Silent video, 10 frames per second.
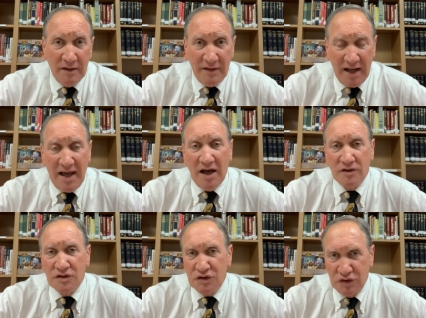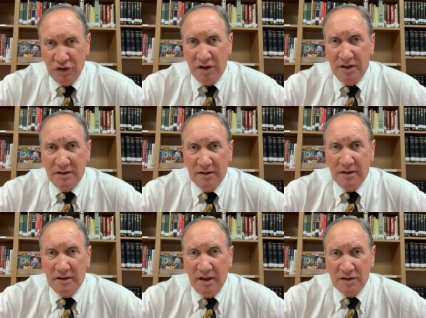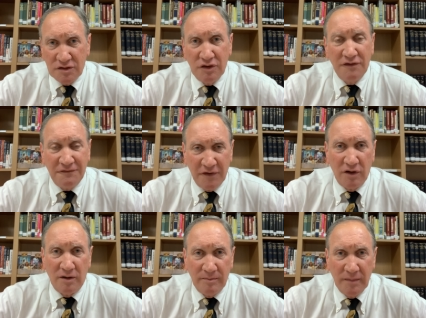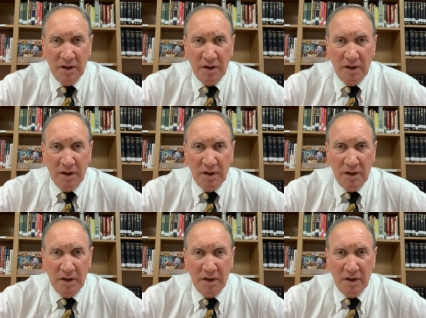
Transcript: that house stood. It stood firm.